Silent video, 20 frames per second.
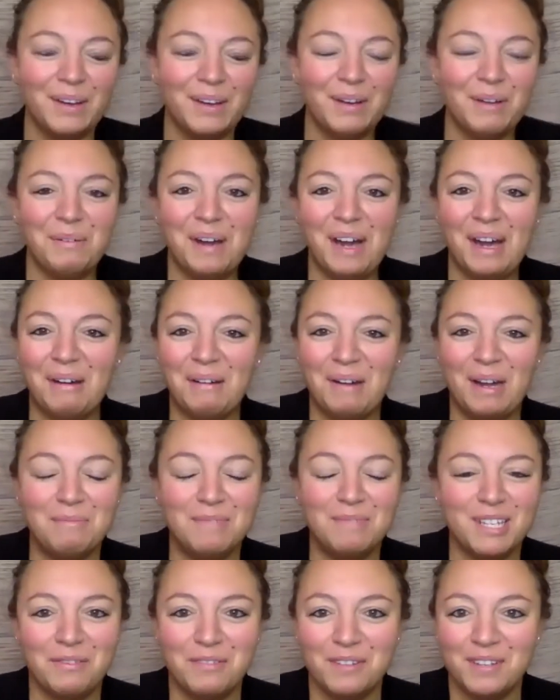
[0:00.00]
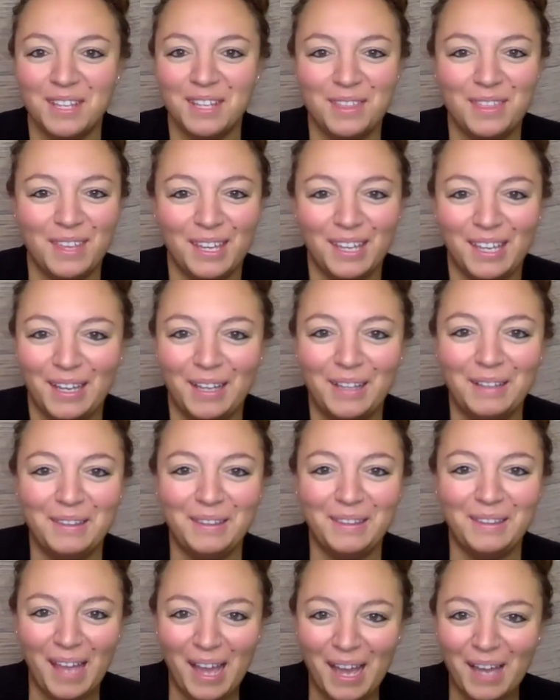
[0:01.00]
Wow, I'm definitely thinking a
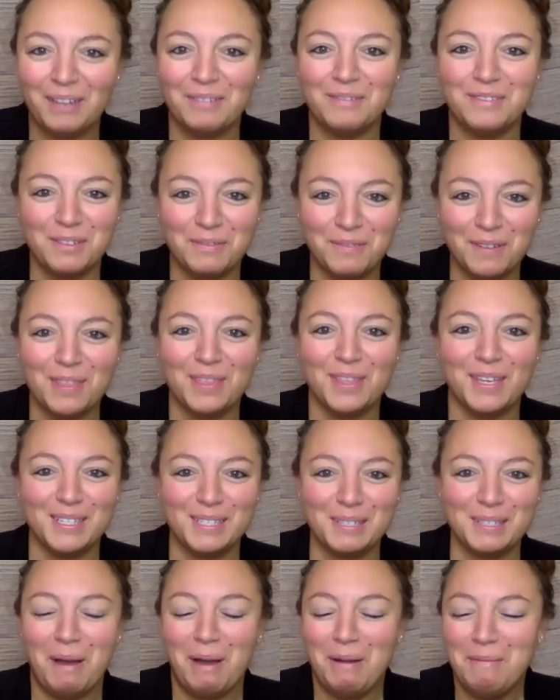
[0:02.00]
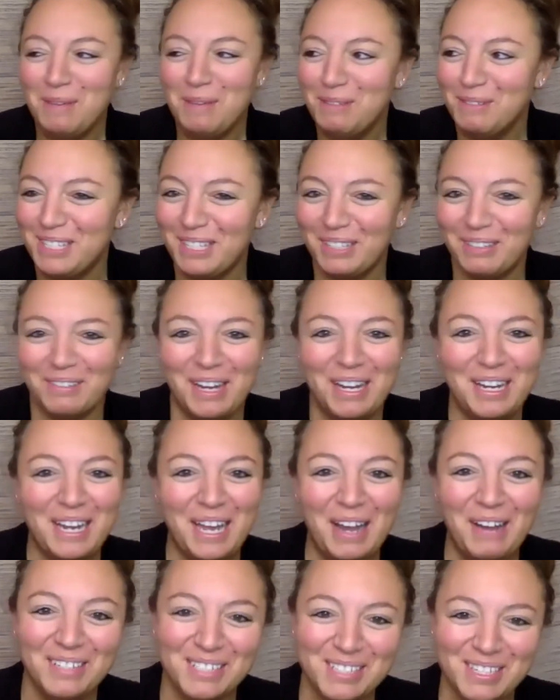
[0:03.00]
lot of different things about music right
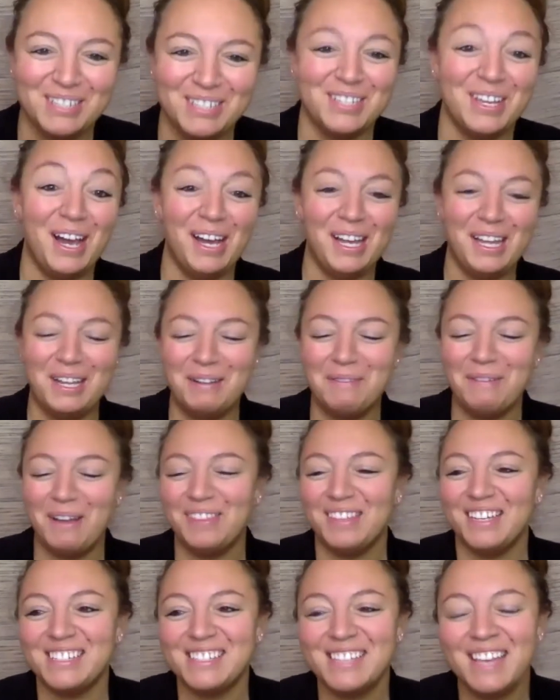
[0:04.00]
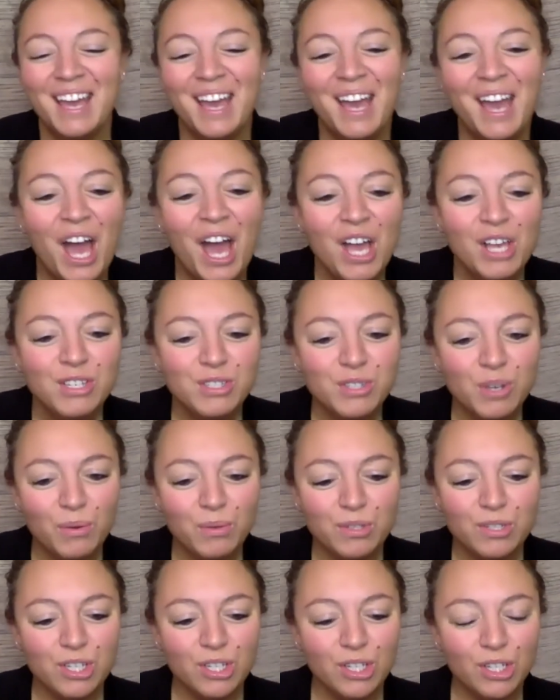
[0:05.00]
now as we're talking about this. So,
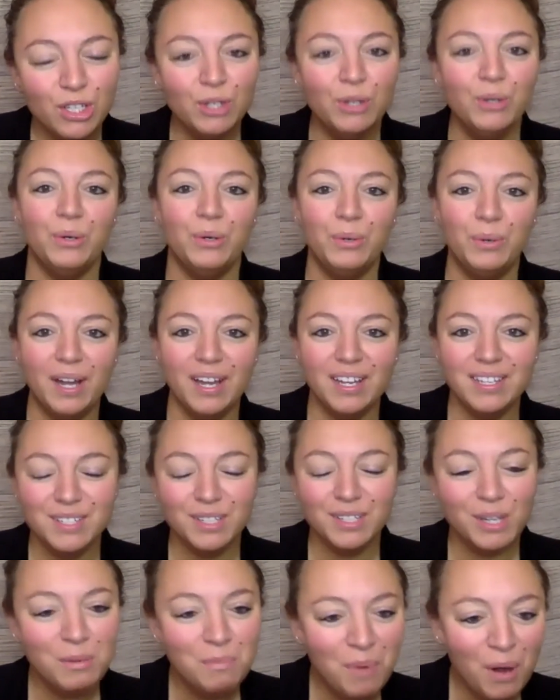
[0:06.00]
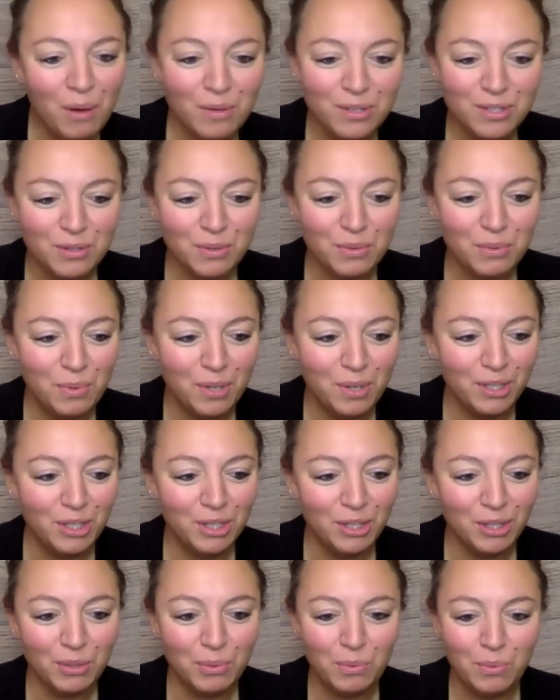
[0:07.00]
to you, as a composer, while
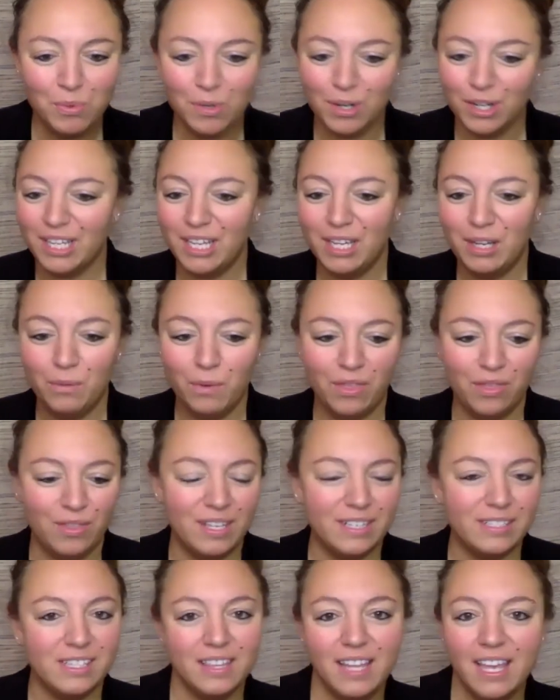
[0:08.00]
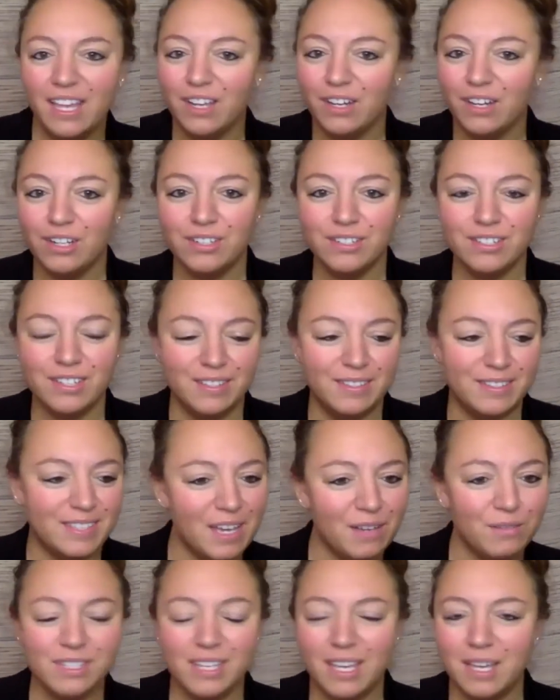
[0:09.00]
you're working with these layers and
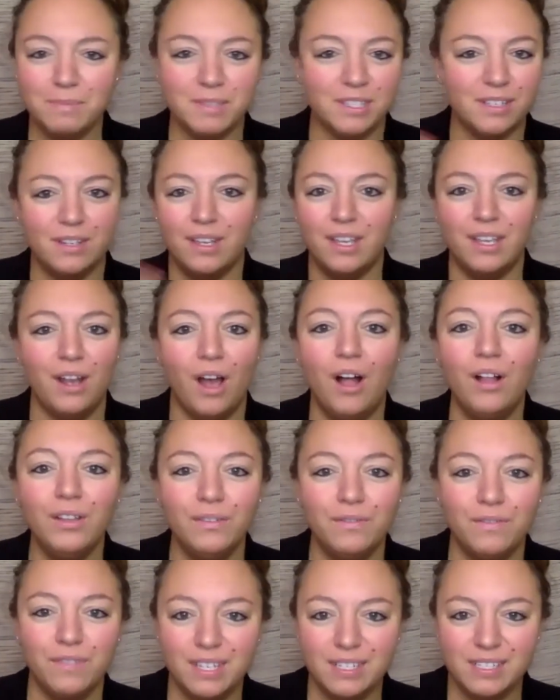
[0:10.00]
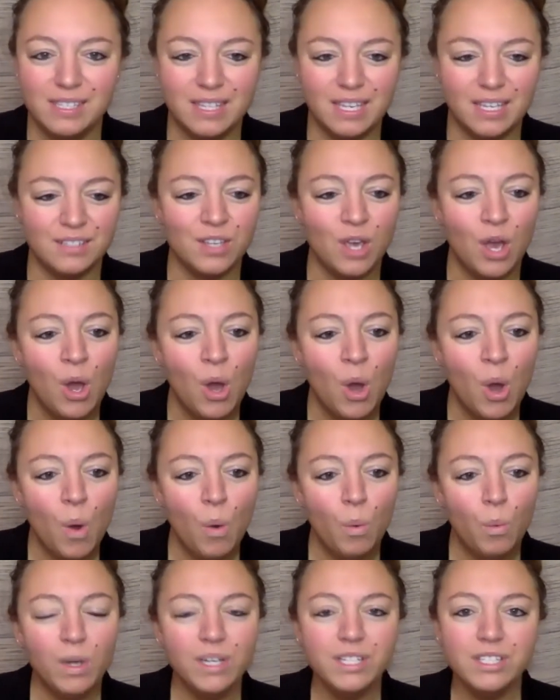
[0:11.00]
soundscapes and all of these things,
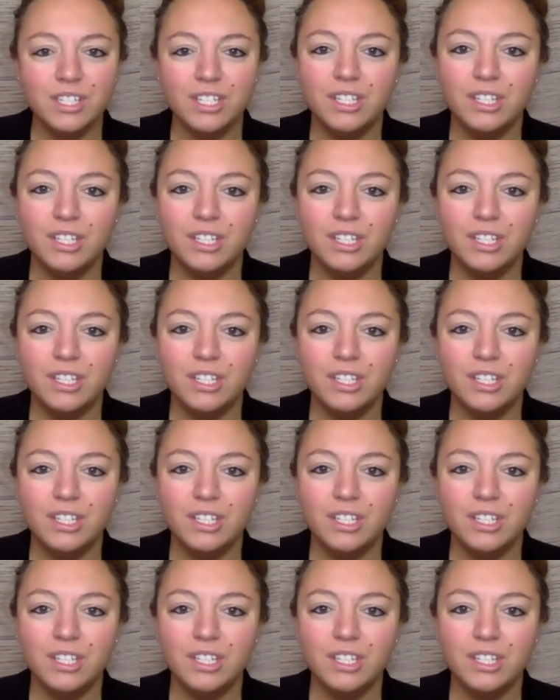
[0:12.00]
what to